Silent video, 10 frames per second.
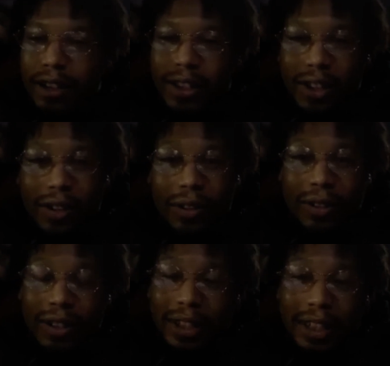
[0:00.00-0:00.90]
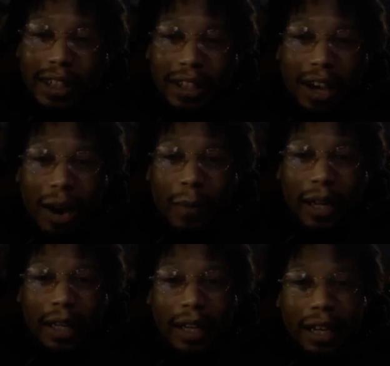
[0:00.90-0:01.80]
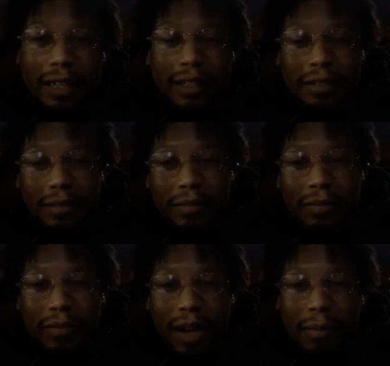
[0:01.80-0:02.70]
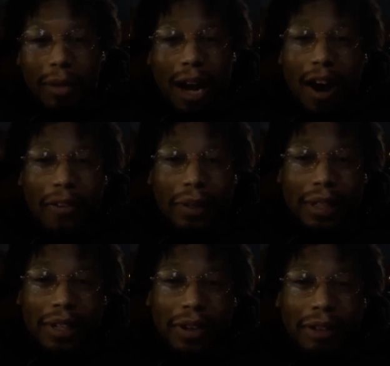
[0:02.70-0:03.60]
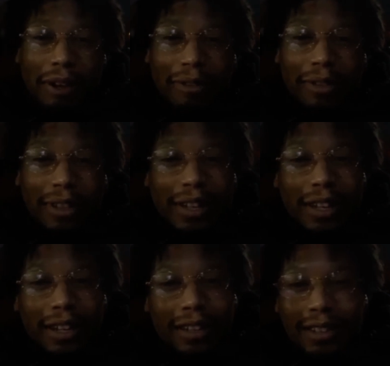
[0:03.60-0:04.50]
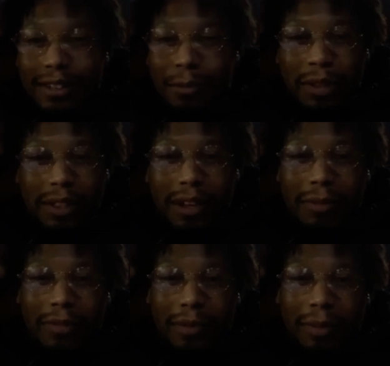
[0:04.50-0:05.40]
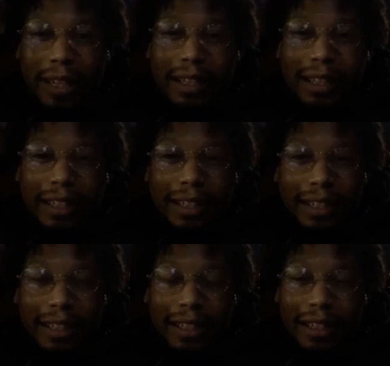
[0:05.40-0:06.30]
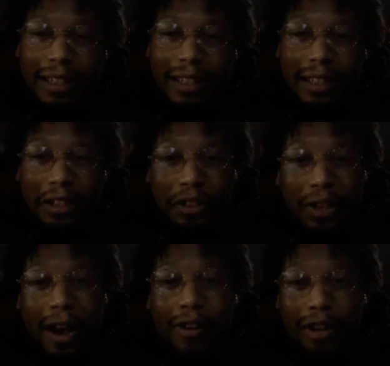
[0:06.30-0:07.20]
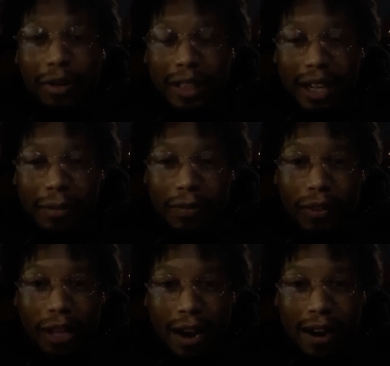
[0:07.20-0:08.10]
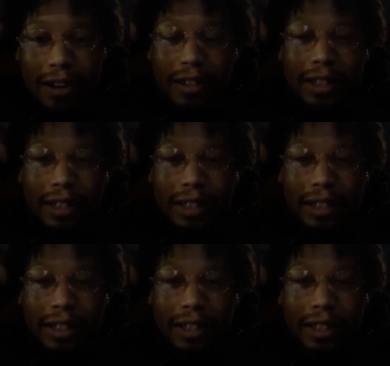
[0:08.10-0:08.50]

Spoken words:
So, y'all better get it. But I already know, though, what's coming for me. Do y'all know what's coming for y'all?